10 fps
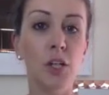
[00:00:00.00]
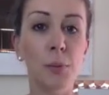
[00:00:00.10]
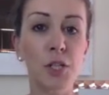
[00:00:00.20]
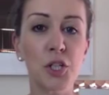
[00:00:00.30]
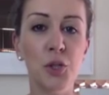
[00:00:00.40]

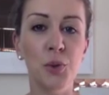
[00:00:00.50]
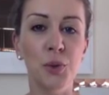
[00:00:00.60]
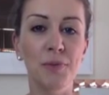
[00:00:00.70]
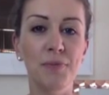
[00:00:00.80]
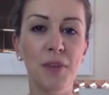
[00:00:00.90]
Number
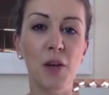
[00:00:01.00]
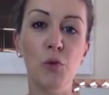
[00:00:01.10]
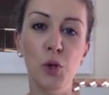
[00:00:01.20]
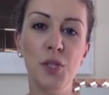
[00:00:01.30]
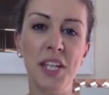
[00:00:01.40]
2,
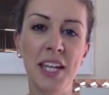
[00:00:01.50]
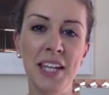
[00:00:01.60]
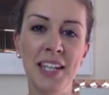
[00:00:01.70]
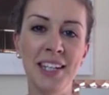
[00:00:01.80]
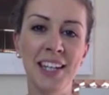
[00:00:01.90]

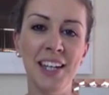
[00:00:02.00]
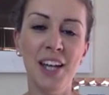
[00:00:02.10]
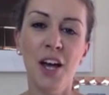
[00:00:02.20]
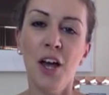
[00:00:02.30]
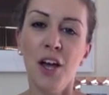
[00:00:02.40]
routine.
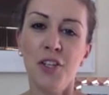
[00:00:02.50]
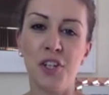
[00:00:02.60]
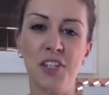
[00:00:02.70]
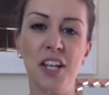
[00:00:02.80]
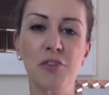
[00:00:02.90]

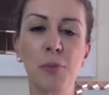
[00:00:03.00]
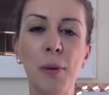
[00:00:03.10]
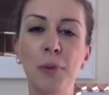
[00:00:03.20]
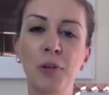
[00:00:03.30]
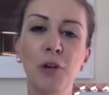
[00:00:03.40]
Successful
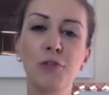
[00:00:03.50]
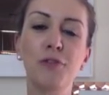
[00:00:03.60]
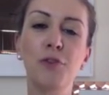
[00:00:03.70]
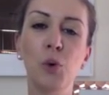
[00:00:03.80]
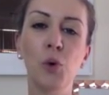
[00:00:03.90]
people don't
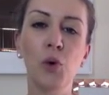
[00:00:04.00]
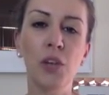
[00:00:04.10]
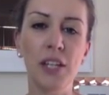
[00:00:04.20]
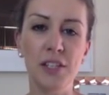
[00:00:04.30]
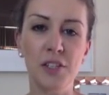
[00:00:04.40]
fall
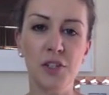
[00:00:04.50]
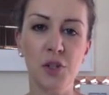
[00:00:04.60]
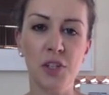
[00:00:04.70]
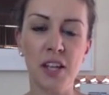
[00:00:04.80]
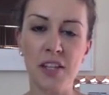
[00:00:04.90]
into
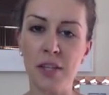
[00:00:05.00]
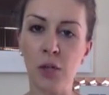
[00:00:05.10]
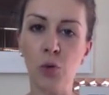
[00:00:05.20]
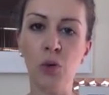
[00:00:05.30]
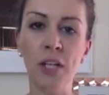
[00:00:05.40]
success. They
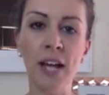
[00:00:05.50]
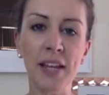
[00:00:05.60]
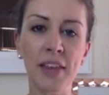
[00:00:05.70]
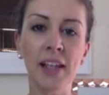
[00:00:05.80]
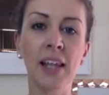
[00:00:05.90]

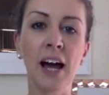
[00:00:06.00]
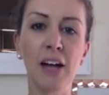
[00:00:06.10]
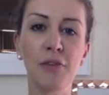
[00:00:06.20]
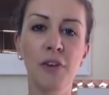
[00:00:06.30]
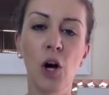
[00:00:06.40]
create their
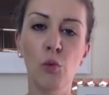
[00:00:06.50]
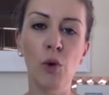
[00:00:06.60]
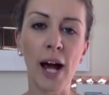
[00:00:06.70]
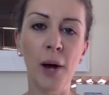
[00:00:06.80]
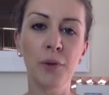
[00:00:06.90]
life
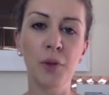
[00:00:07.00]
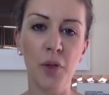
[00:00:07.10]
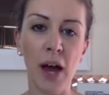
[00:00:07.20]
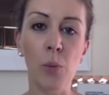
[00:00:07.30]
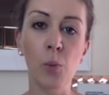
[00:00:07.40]
around
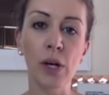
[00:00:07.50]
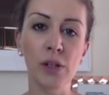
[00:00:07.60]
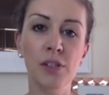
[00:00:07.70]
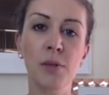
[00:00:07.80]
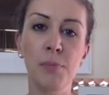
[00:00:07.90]
that
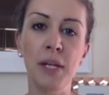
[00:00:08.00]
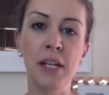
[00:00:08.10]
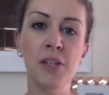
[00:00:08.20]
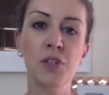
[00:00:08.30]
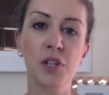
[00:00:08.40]
will to
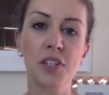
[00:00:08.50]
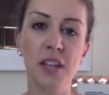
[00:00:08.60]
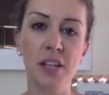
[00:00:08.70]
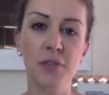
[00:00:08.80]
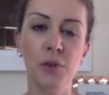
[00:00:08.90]
be
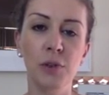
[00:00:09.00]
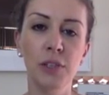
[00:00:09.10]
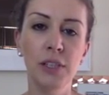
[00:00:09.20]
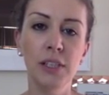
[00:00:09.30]
successful.